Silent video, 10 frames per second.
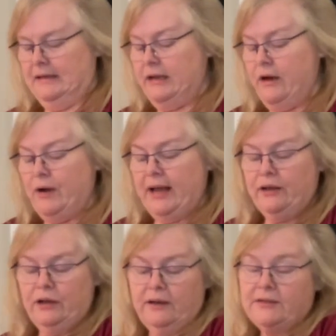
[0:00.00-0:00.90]
Now I
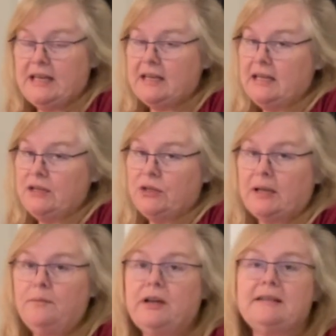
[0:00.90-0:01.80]
could have taken that
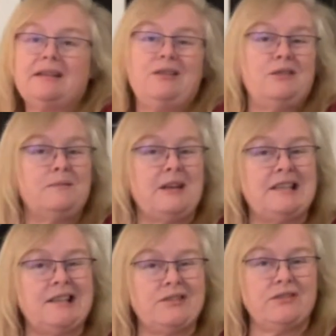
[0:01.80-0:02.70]
chicken breast and used my
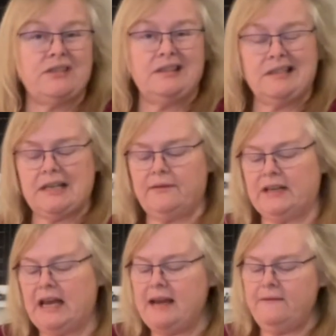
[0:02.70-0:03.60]
scissors instead of a
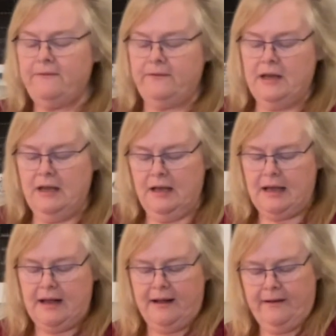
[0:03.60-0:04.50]
knife.
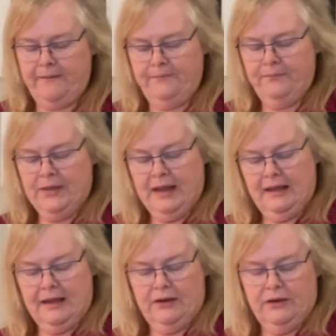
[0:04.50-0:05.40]

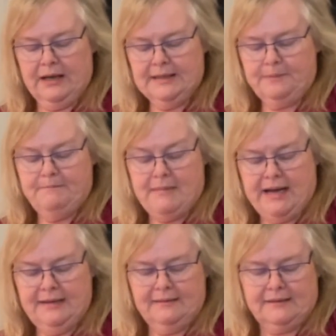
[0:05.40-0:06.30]
And you guys
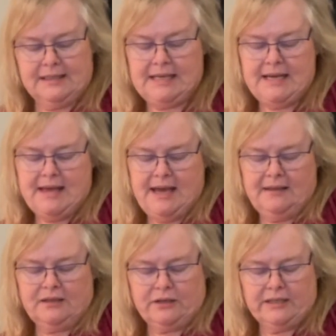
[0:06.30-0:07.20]
might see that
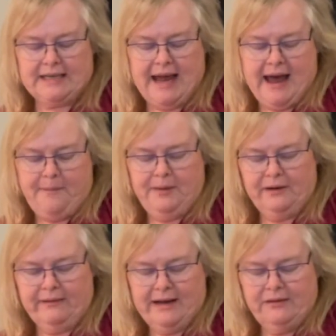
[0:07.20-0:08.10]
start to happen
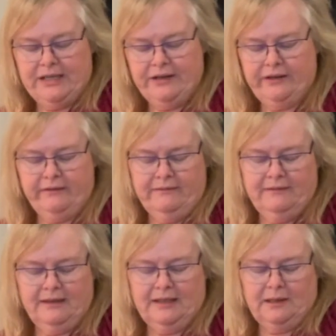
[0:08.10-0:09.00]
around here
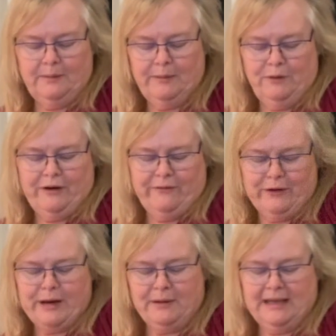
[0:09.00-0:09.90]
a little bit more
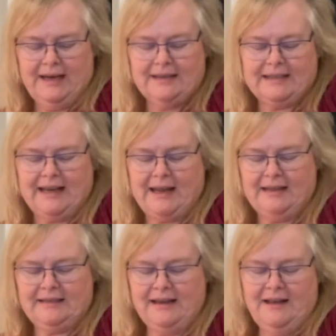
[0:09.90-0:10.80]
frequently as I
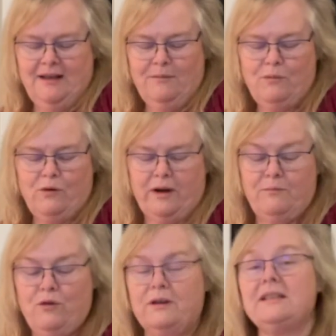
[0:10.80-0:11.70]
get more and
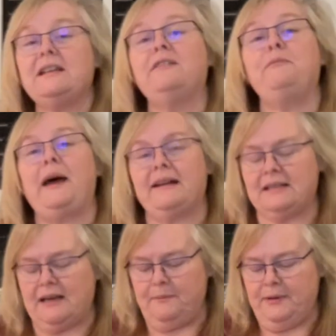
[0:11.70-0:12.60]
more stuff packed
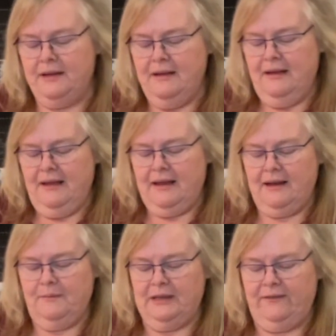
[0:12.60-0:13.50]
up and
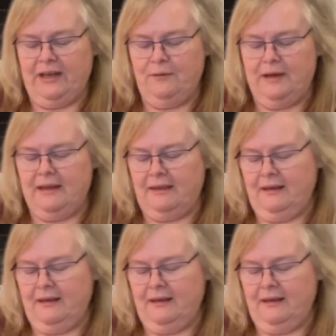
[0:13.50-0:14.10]
I'm living with